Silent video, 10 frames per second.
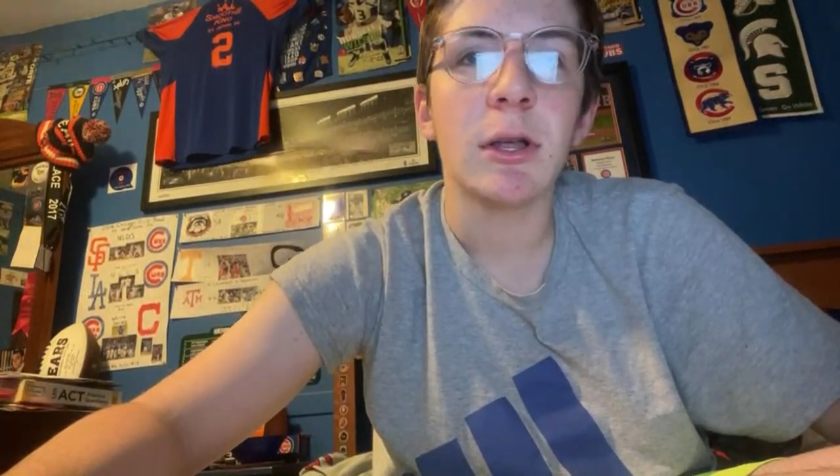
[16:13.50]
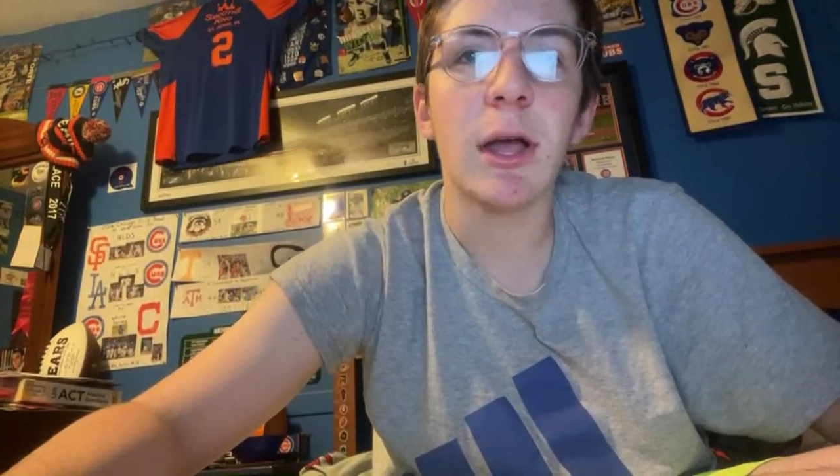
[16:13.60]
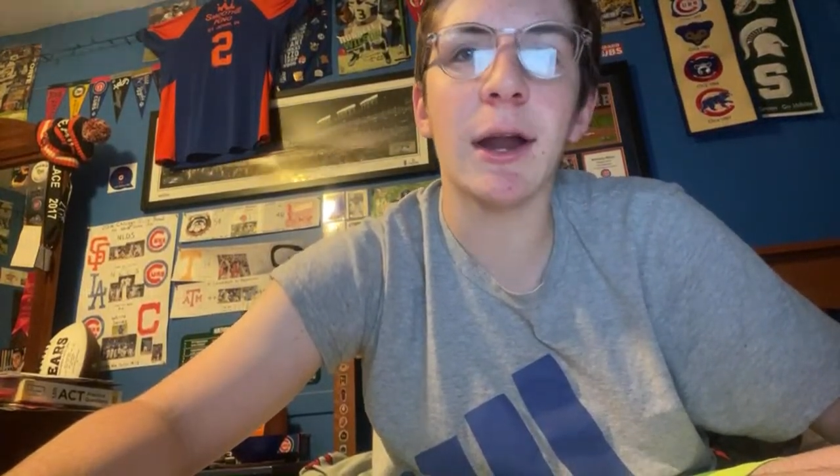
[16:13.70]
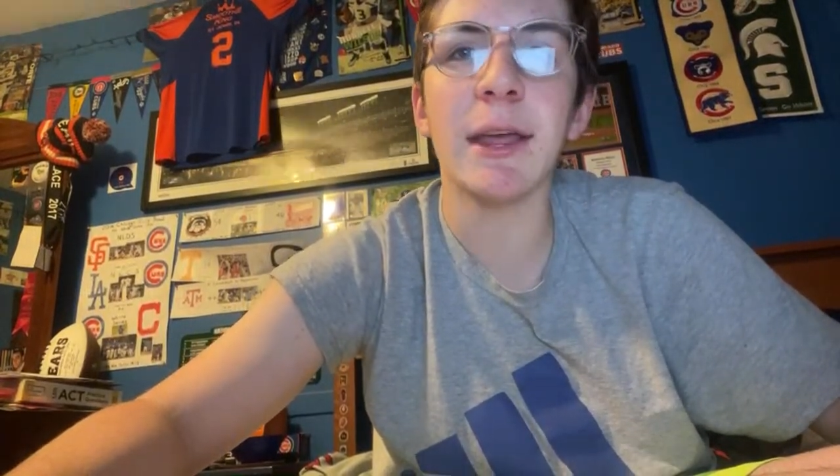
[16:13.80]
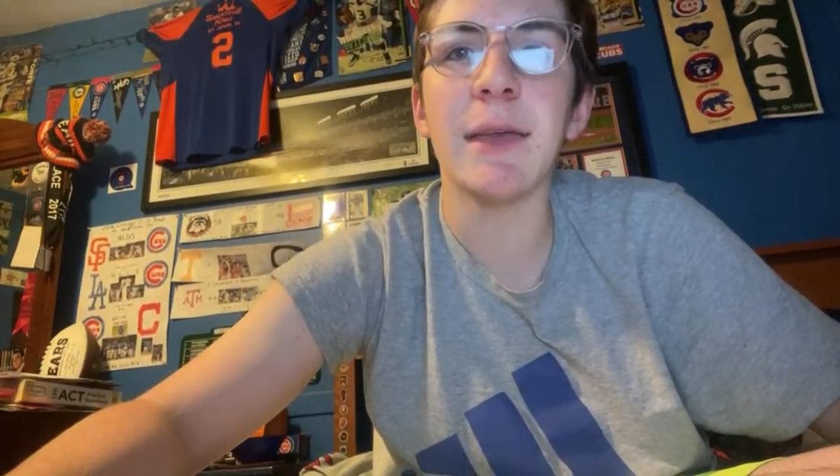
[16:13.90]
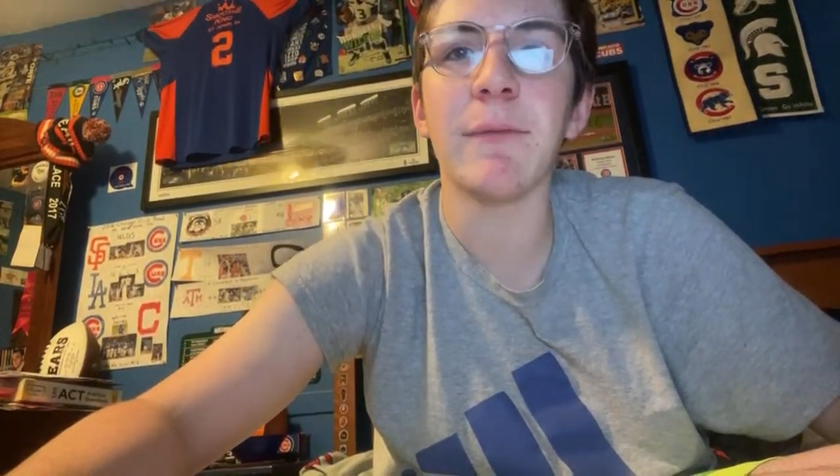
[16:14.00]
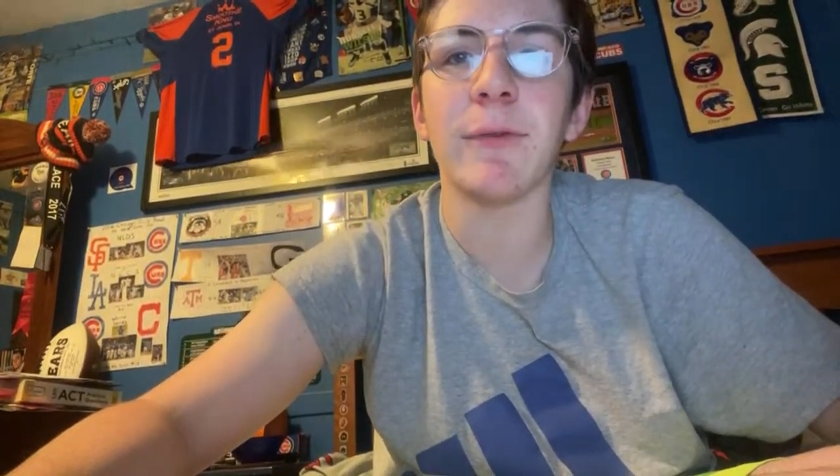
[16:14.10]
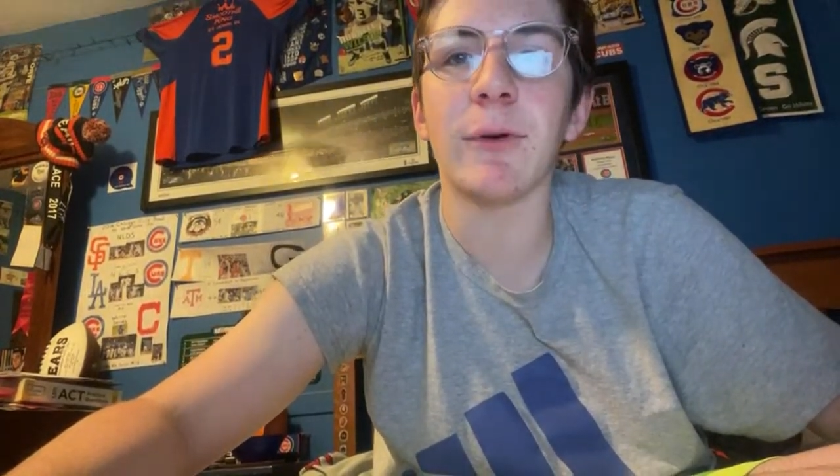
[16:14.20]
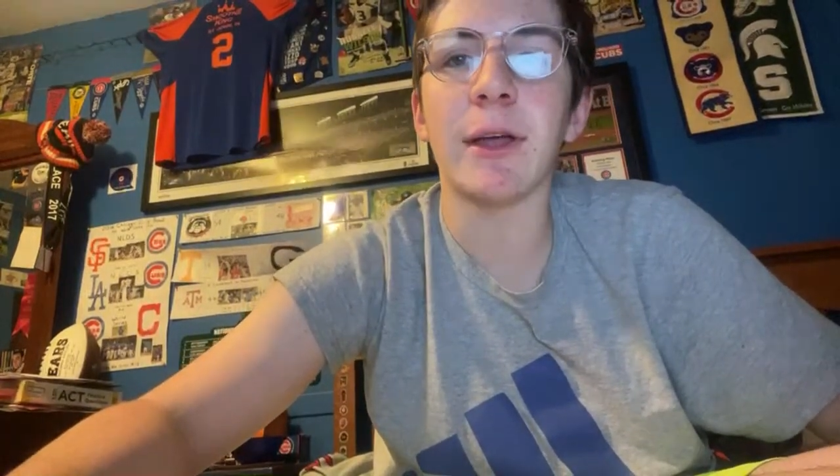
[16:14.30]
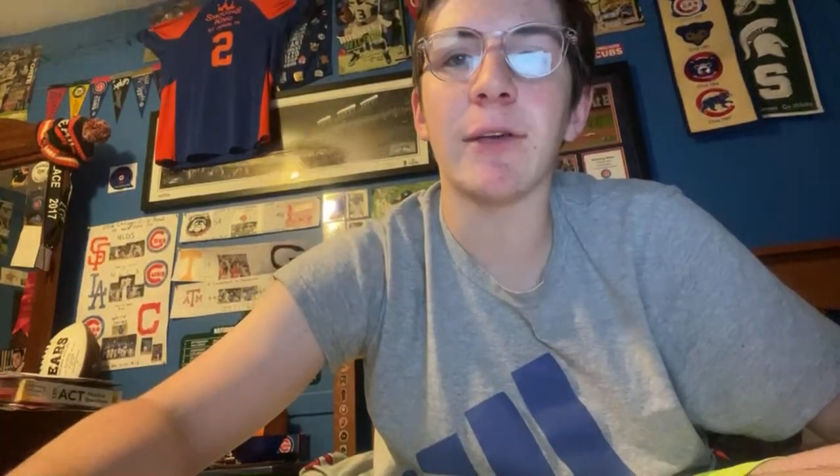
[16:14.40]
I'm going to keep
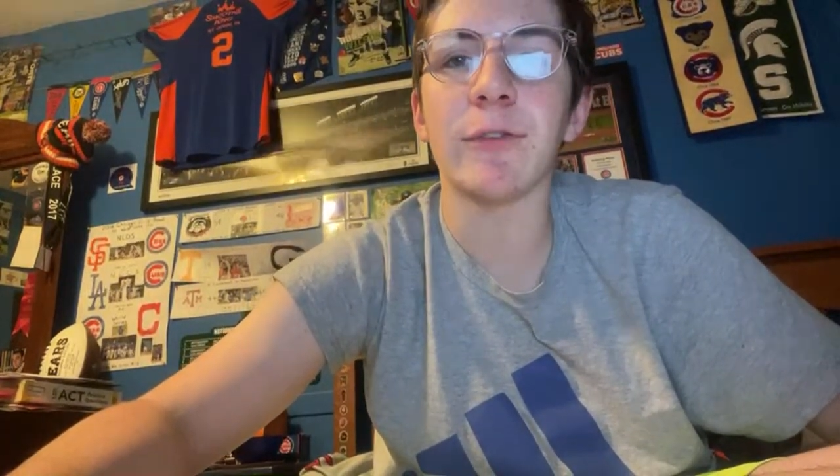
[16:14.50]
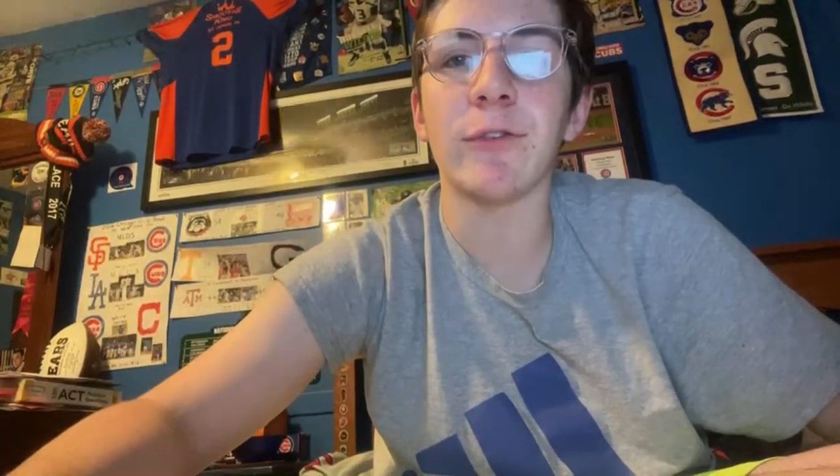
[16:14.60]
Florida as a